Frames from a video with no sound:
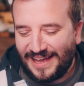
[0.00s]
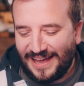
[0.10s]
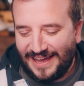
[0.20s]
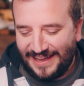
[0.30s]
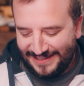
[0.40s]

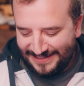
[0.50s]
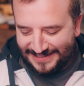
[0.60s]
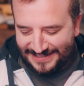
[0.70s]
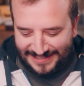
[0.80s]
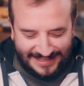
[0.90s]
And
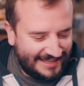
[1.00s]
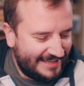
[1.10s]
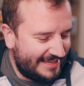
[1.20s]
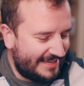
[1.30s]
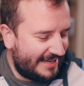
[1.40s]

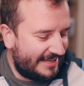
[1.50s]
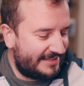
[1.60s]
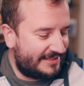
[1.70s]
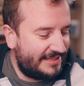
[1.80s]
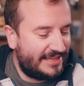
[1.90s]
he
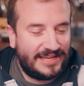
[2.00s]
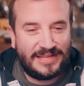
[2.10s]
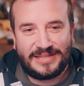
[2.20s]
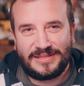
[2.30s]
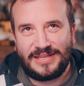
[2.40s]

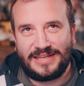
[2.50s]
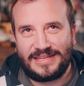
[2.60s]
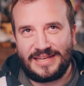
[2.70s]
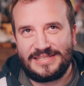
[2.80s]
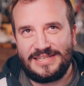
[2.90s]
did
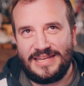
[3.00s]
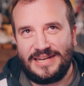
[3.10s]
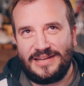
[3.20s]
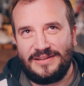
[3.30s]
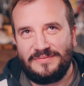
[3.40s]
a
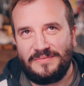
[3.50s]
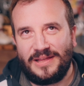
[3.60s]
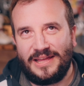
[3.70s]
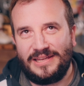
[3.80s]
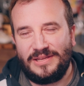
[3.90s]
Sierra,
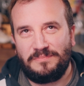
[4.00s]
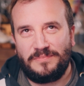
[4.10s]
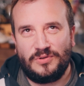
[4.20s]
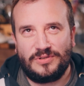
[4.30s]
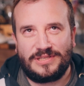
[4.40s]
and he
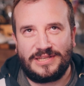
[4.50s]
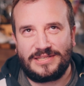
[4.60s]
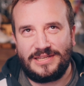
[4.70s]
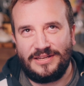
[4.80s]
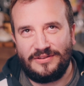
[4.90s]
used this
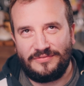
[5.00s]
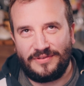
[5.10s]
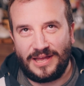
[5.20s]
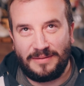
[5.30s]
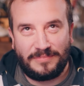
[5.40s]
kind of
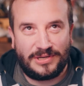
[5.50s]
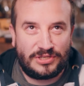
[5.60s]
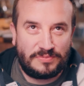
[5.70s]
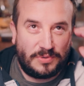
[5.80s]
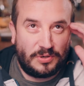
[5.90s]

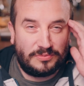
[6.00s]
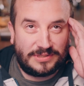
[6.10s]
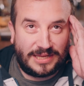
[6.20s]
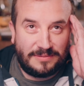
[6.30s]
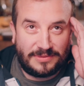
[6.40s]
amberish malt
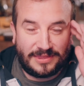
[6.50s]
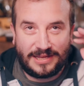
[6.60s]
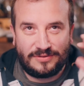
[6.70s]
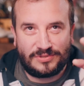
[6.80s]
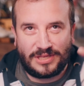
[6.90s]
type thing.
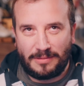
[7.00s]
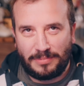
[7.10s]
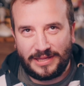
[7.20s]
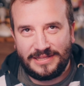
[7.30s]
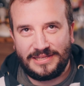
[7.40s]
It was like a
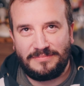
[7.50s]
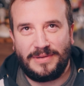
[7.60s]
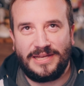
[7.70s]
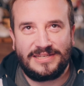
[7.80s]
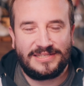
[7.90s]
blended
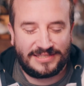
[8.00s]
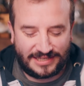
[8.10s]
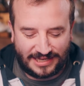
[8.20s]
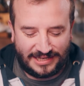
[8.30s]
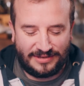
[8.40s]
mix,
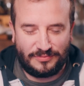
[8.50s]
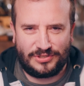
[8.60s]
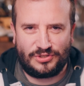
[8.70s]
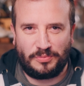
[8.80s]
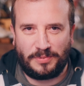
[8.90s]
and it was
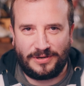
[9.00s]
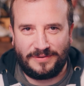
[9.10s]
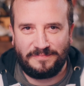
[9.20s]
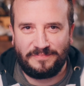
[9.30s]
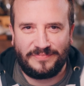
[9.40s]
super.
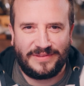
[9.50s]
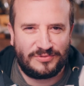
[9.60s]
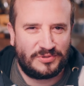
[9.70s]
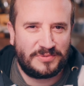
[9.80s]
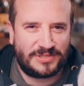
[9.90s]
It's
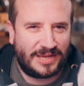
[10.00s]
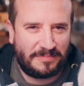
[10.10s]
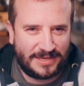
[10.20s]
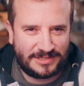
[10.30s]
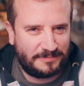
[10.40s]
almost like a
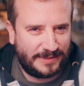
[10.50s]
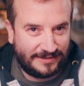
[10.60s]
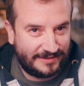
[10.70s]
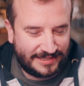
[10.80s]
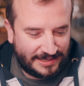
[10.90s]
best
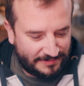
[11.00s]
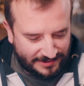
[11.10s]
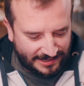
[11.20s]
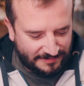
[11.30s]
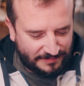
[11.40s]
bitter type
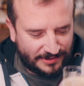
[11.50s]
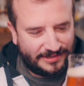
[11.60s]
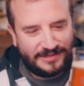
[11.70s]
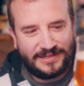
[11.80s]
thing, but